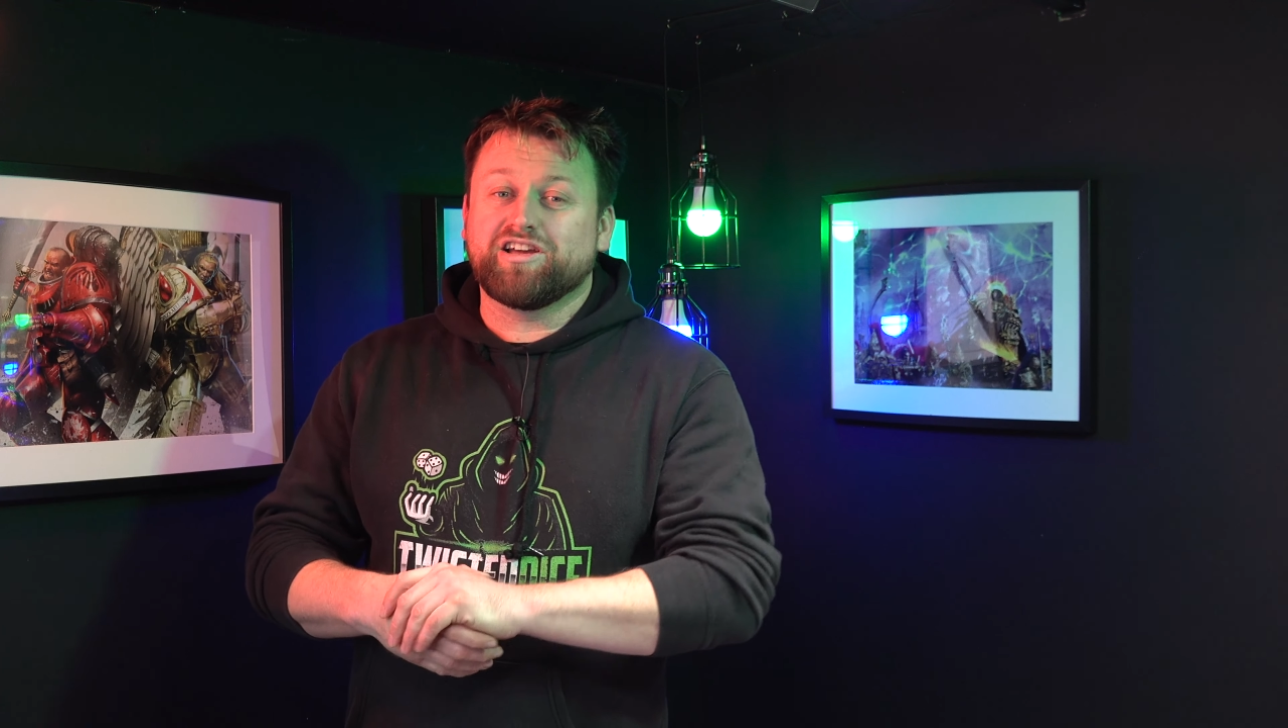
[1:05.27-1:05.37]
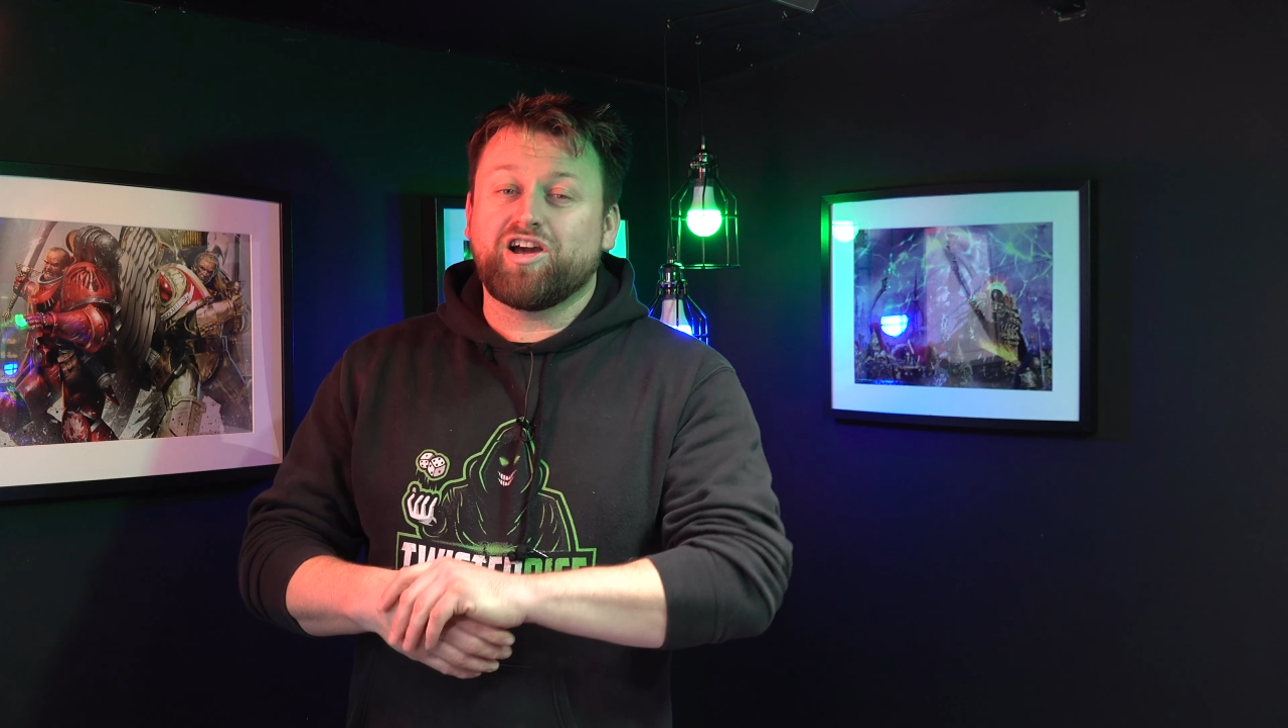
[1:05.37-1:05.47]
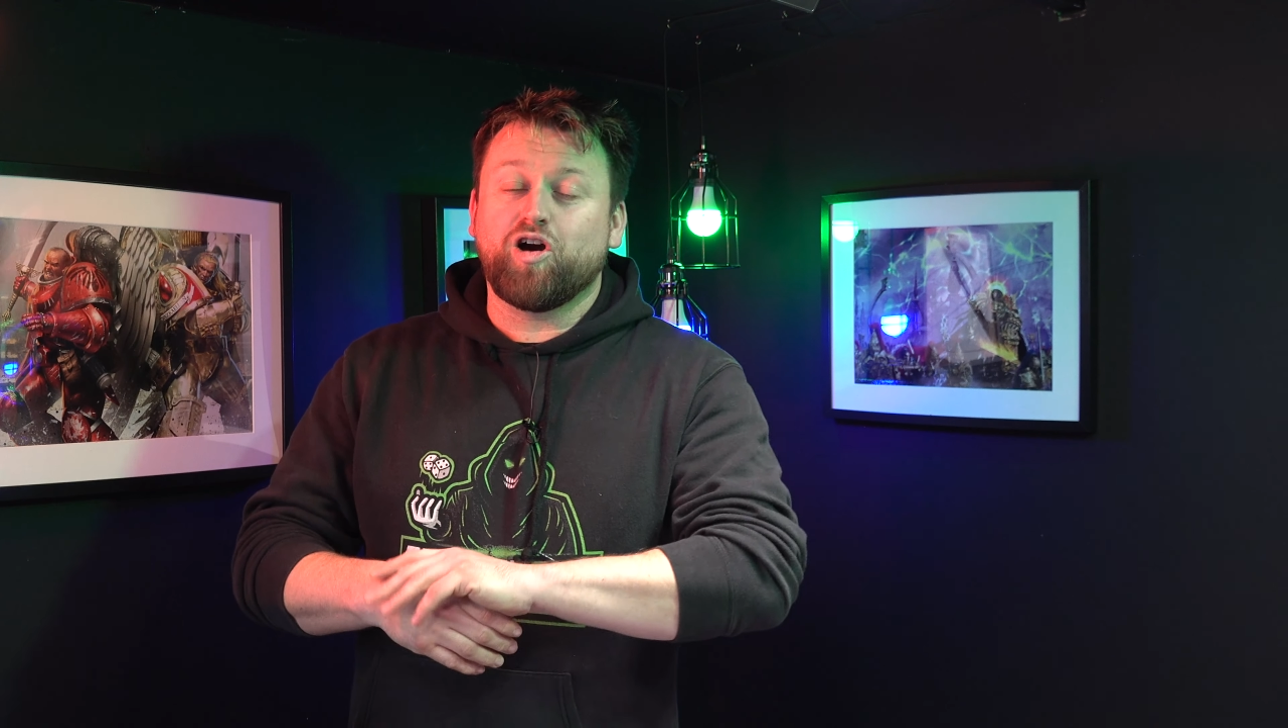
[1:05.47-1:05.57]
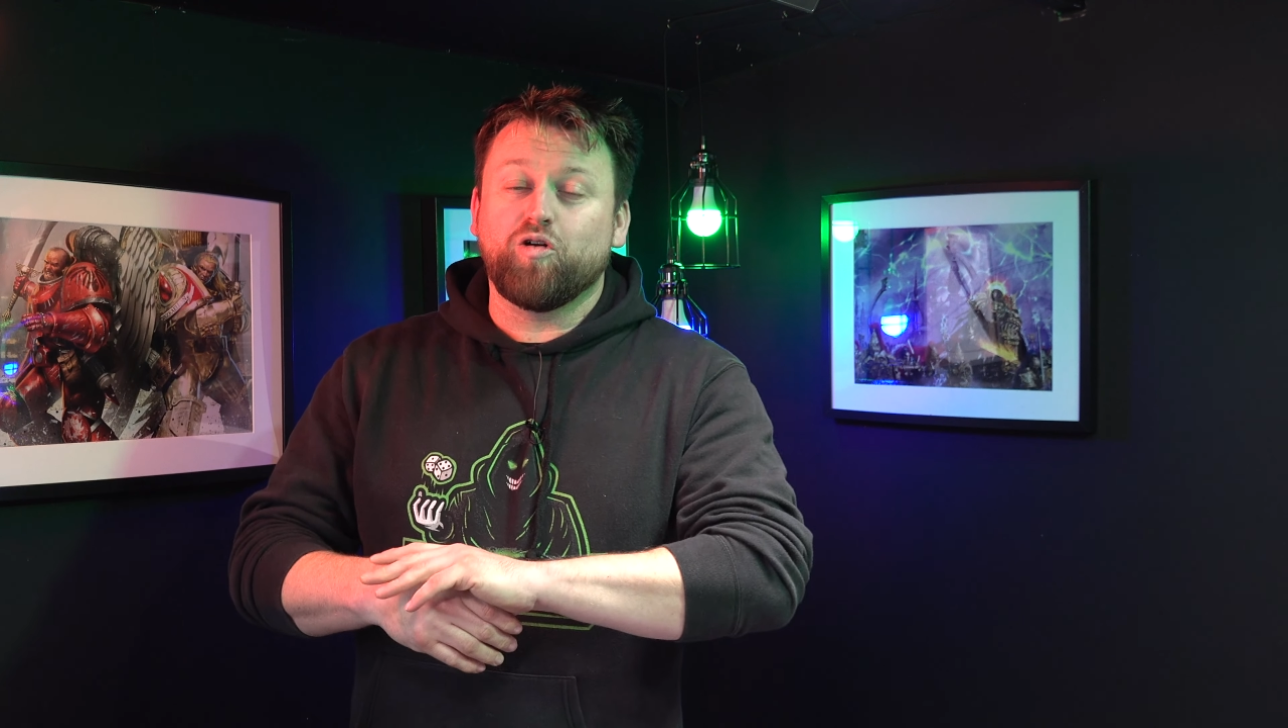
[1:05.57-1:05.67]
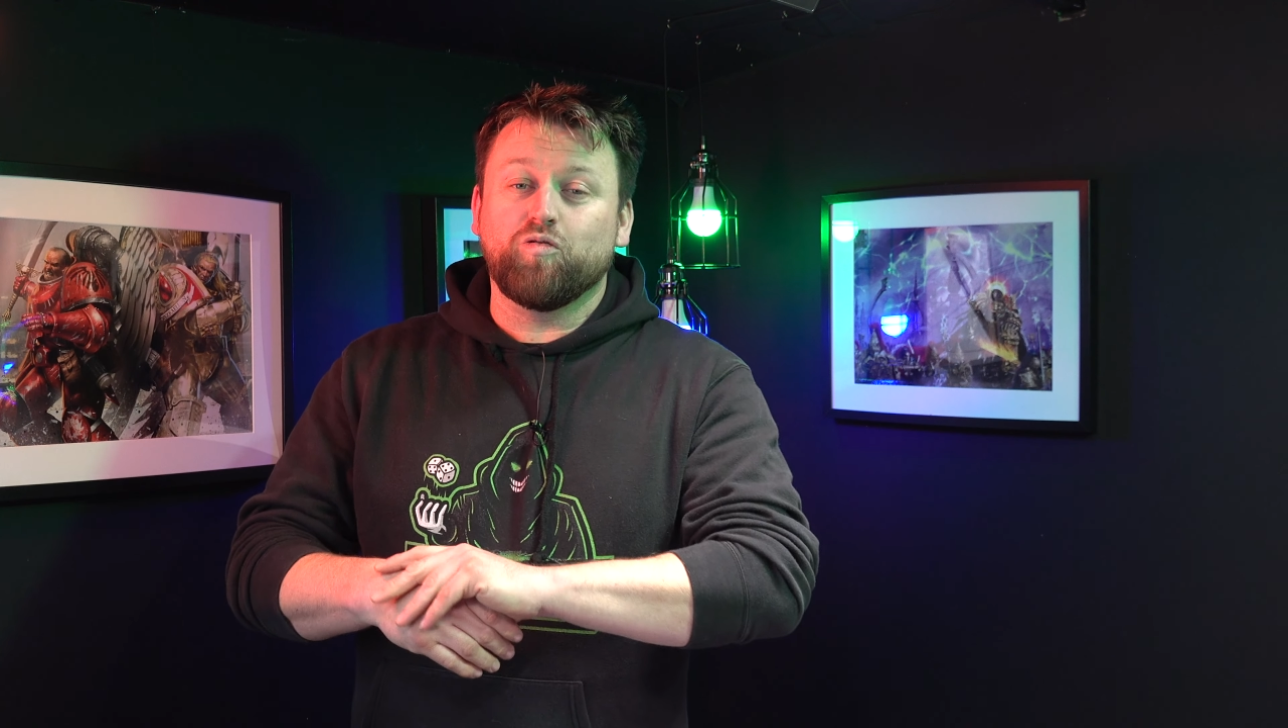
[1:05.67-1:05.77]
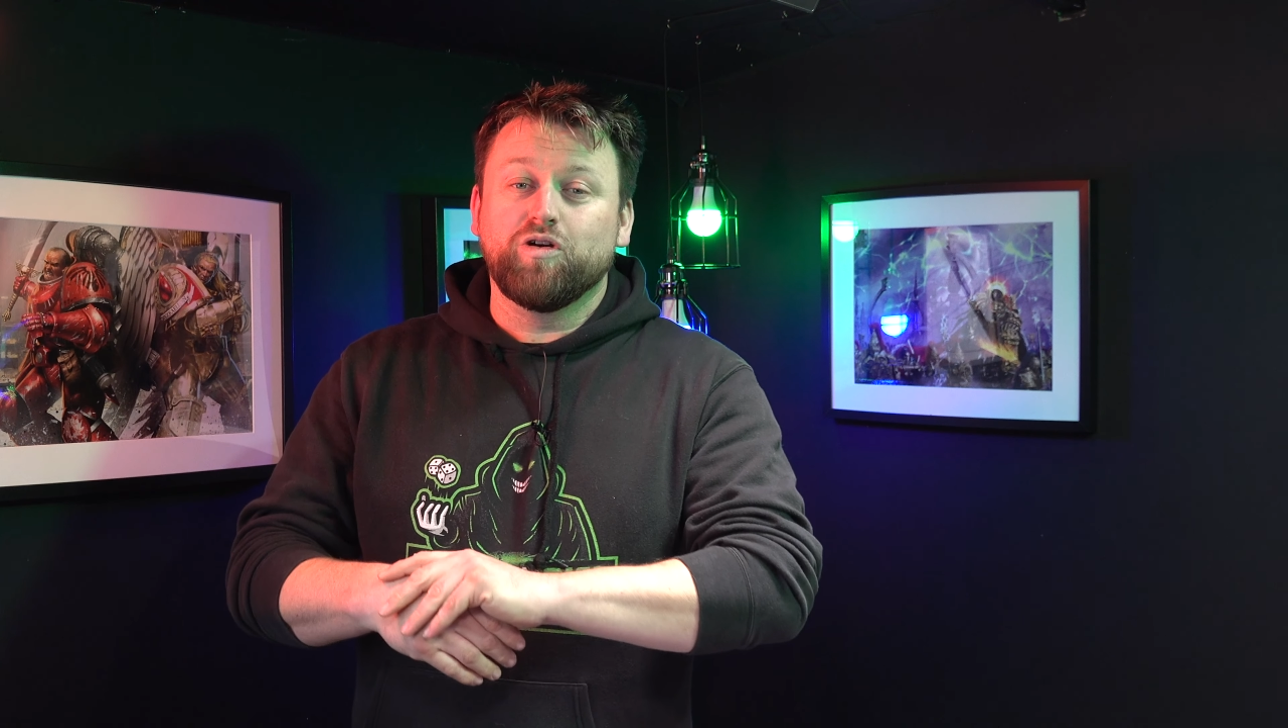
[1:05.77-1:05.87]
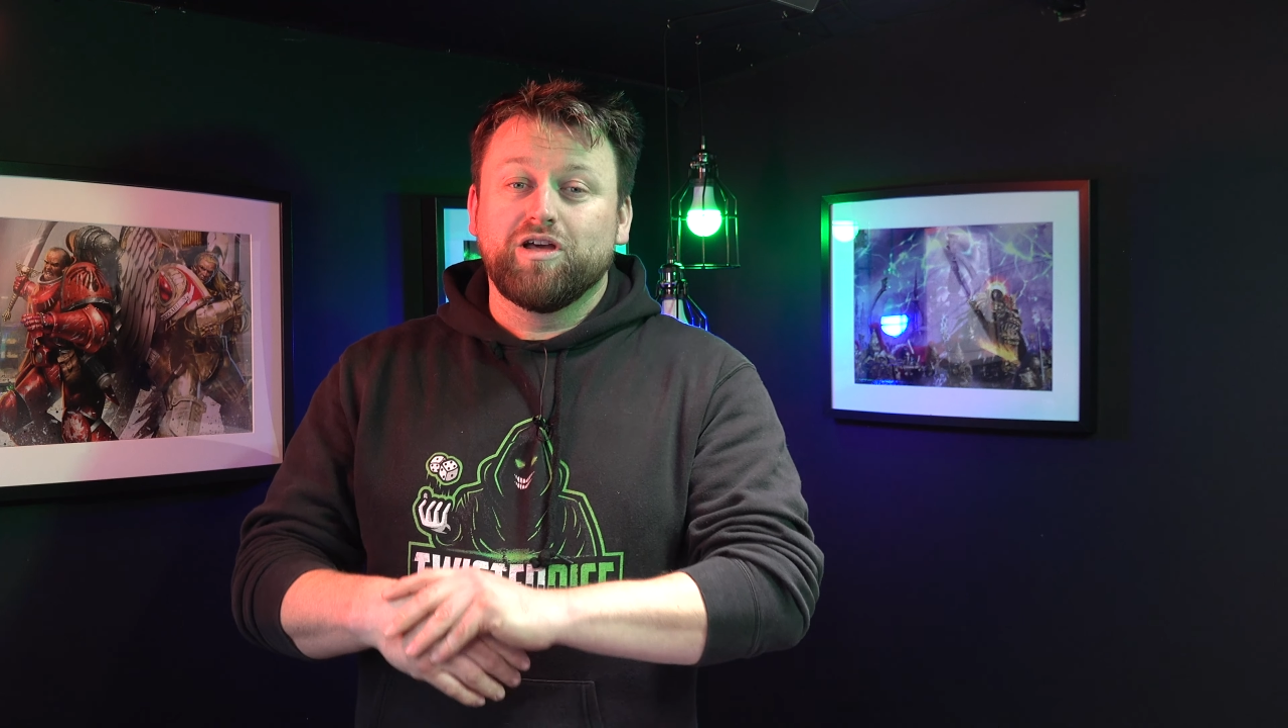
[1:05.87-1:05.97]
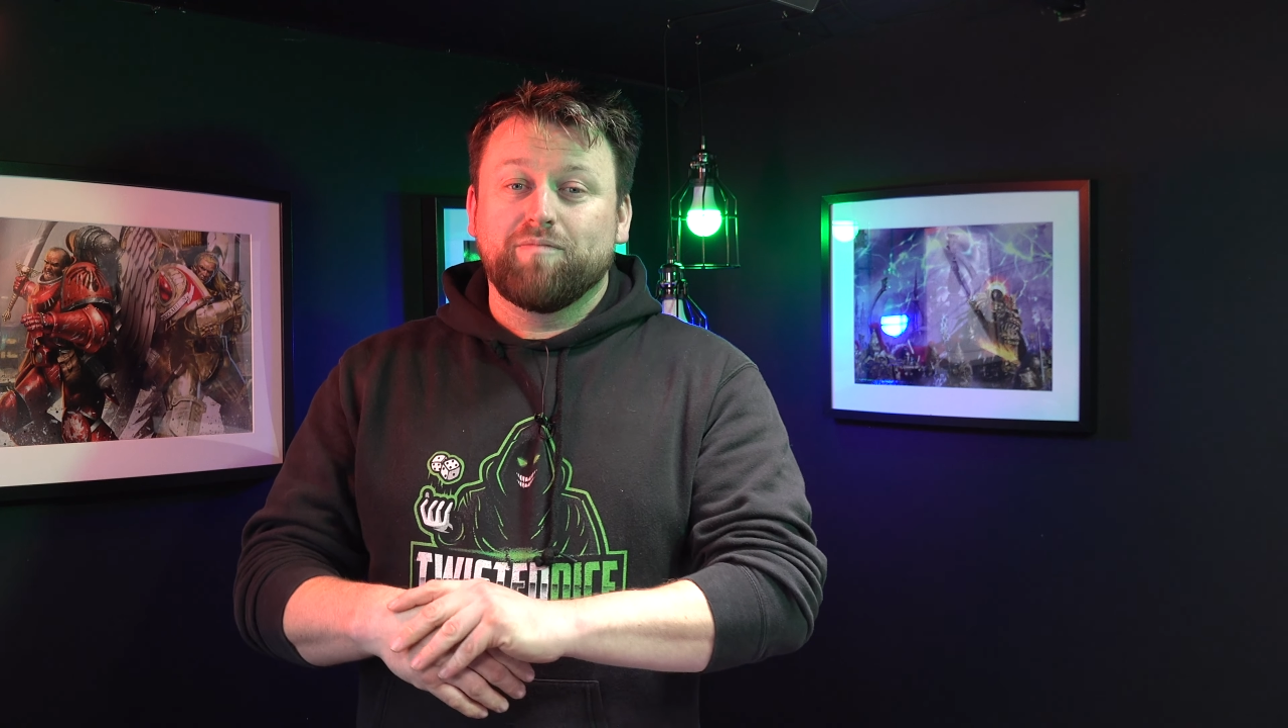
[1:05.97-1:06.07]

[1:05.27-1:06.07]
Cult